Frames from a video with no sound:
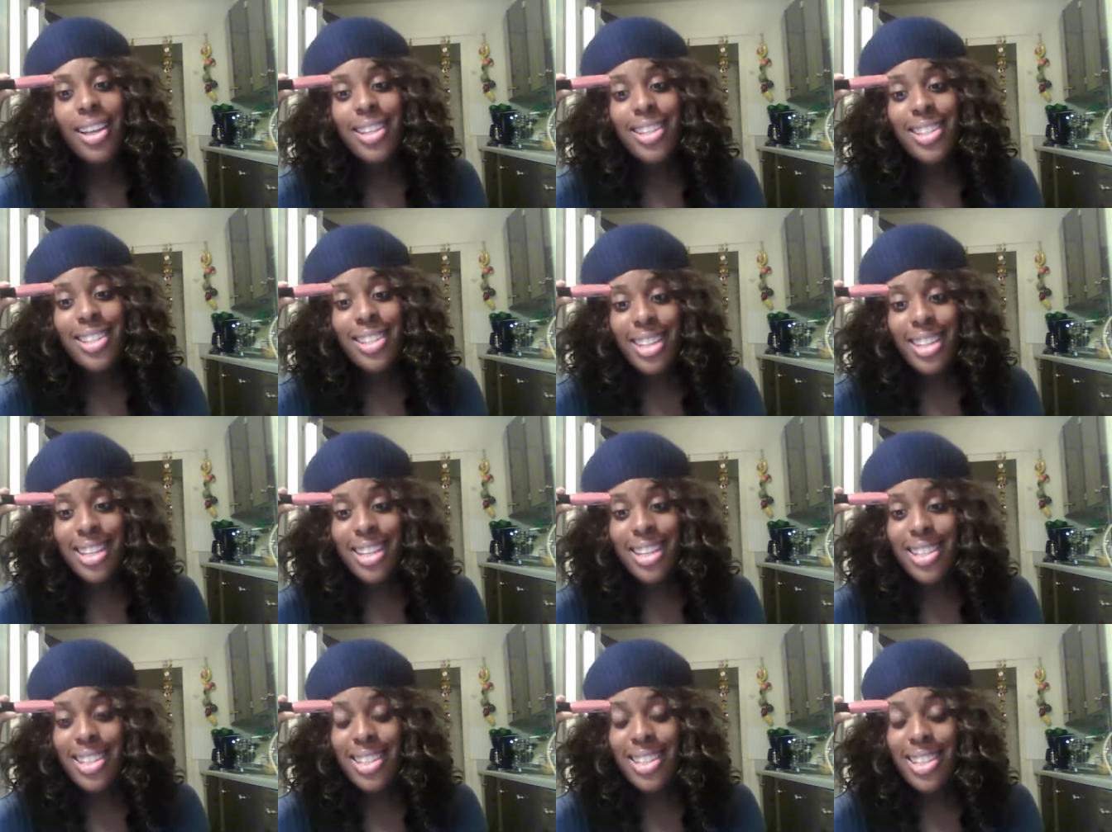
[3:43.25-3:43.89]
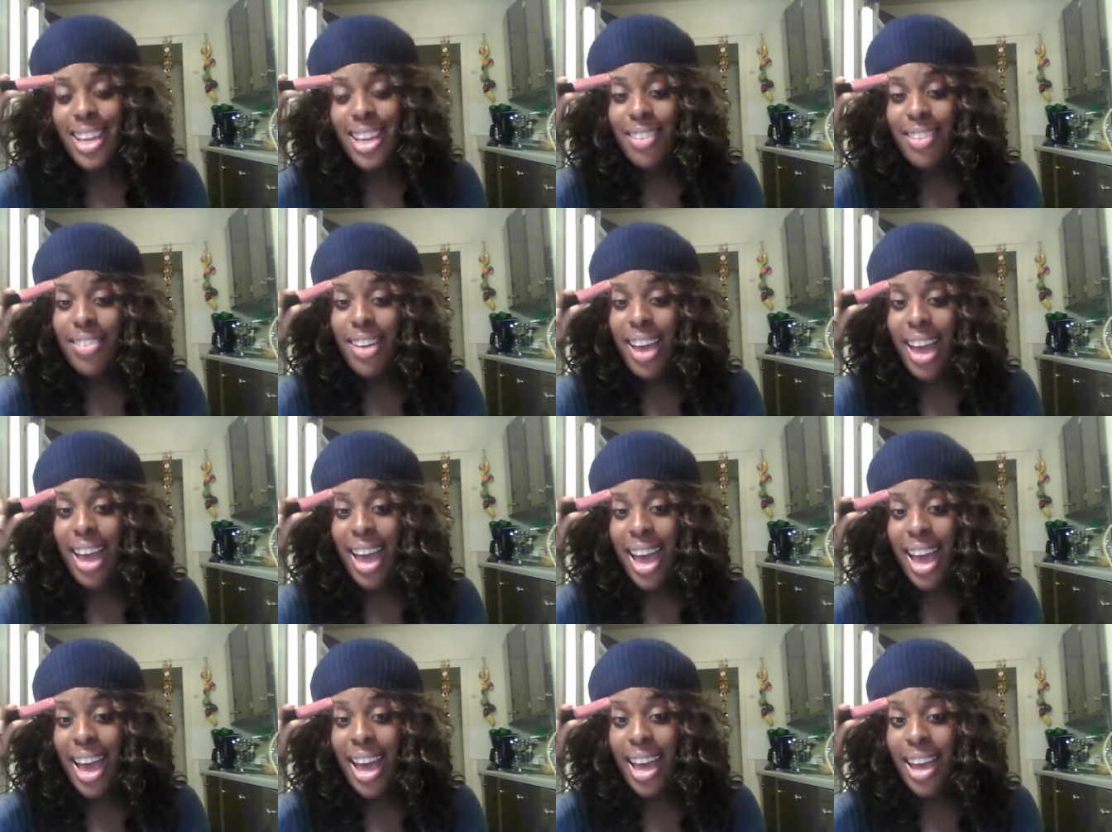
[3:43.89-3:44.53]
Since I've
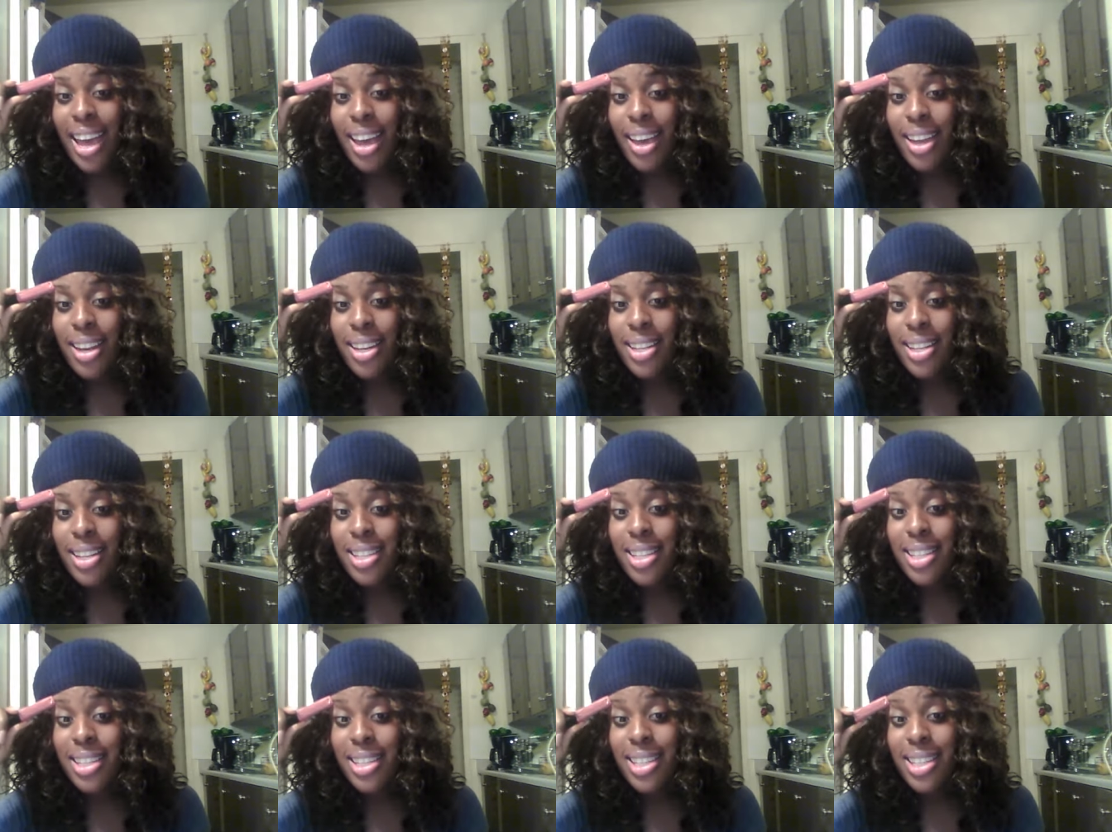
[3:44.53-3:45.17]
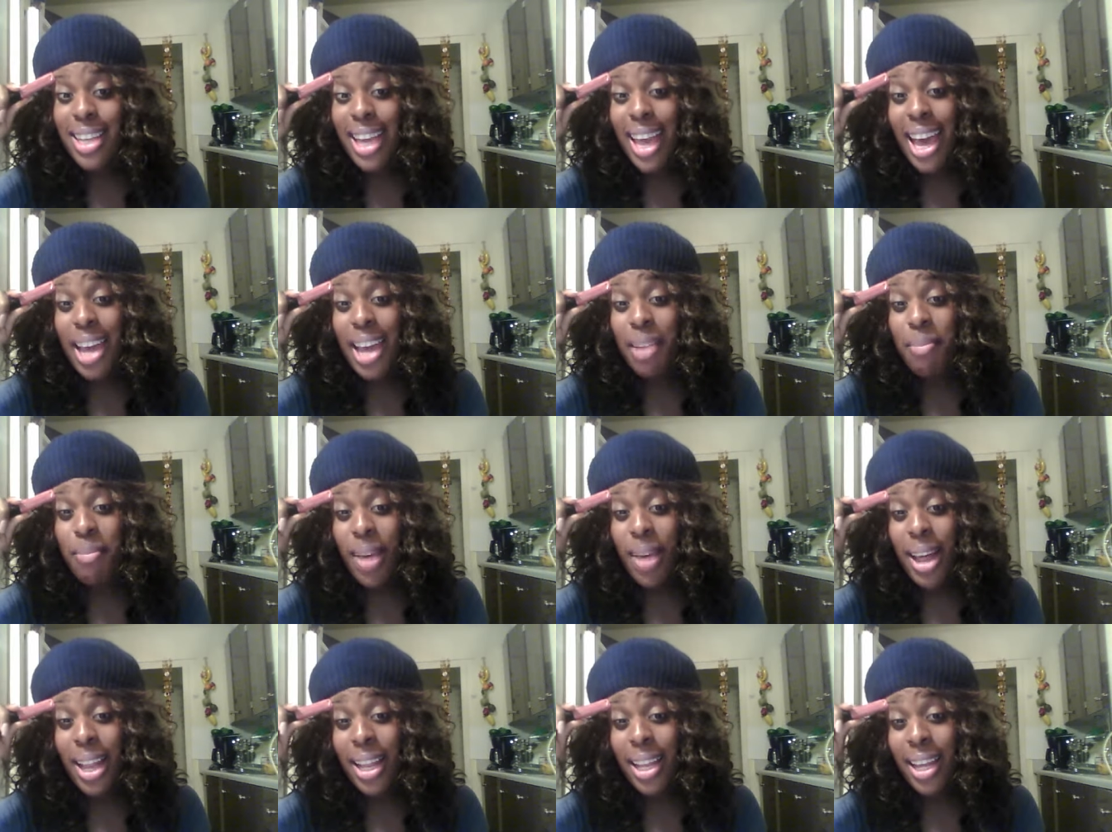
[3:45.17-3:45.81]
had since I
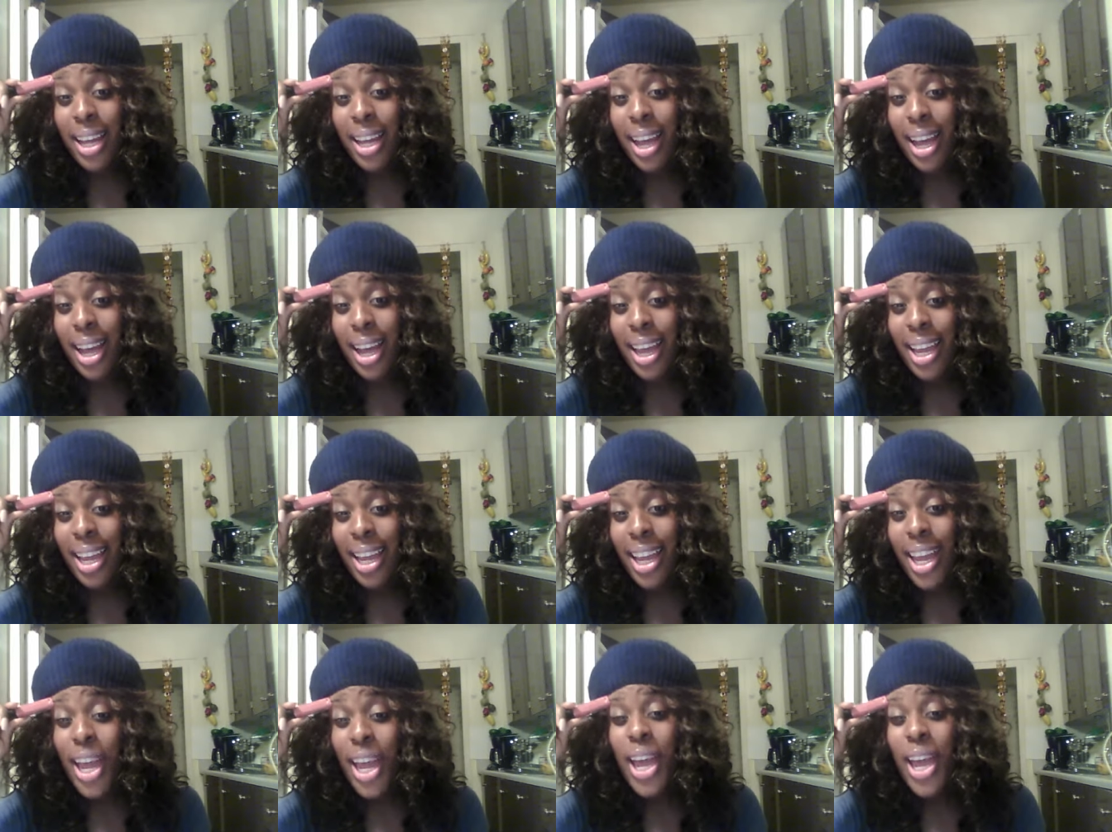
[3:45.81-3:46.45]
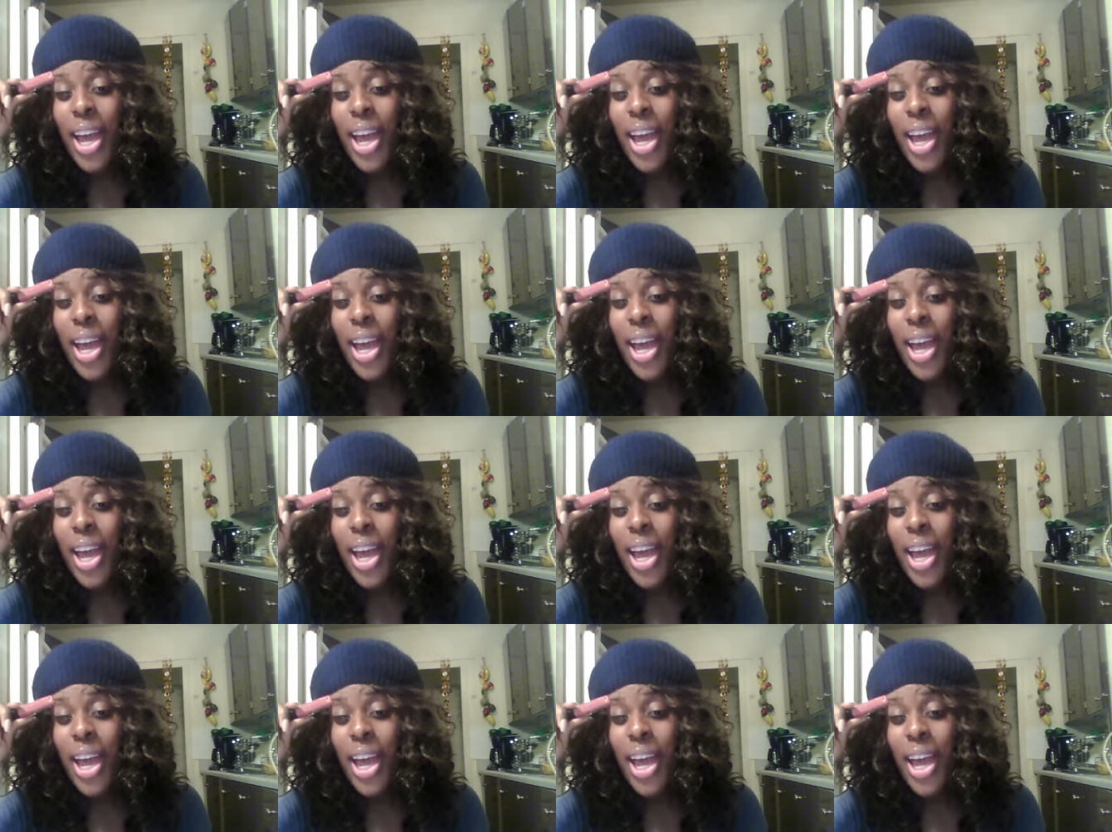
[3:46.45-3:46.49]
had Malachi,